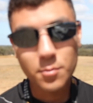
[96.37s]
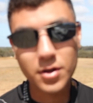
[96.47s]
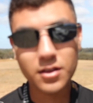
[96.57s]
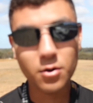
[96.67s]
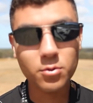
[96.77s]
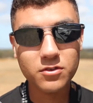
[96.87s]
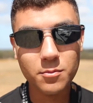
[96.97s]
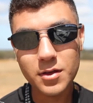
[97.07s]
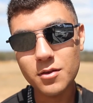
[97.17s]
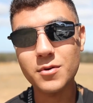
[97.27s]
but that also
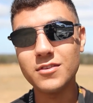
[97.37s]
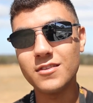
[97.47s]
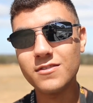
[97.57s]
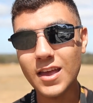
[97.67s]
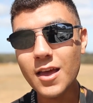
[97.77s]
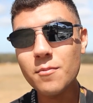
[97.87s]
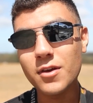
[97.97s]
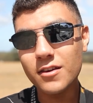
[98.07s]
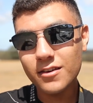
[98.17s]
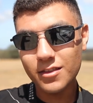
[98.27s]
meant that because it's
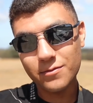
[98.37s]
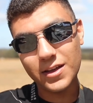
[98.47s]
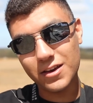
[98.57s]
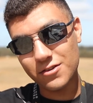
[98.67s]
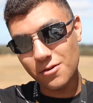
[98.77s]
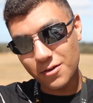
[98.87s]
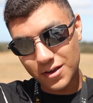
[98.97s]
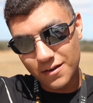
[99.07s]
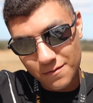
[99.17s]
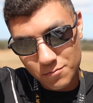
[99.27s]
dampened, the flight controller
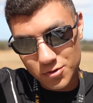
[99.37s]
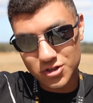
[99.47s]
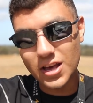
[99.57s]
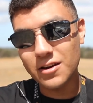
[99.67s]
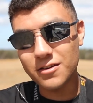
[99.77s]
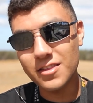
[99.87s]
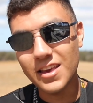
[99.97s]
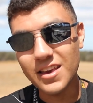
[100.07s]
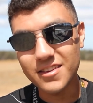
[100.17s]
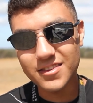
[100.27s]
can push down into
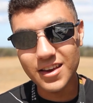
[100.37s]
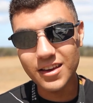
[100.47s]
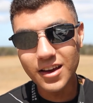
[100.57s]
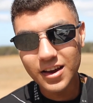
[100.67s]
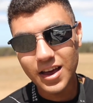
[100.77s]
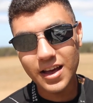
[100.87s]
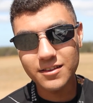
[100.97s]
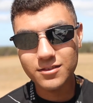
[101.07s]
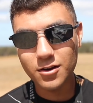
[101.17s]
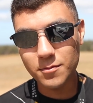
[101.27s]
the ESC,
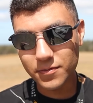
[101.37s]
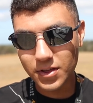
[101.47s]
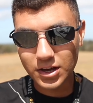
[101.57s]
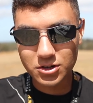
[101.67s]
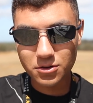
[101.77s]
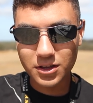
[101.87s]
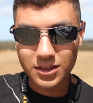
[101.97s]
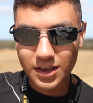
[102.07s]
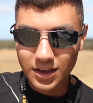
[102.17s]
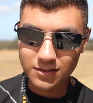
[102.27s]
and so my flight controller
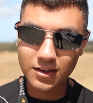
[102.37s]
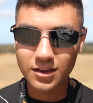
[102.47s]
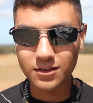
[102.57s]
hit the heatsink.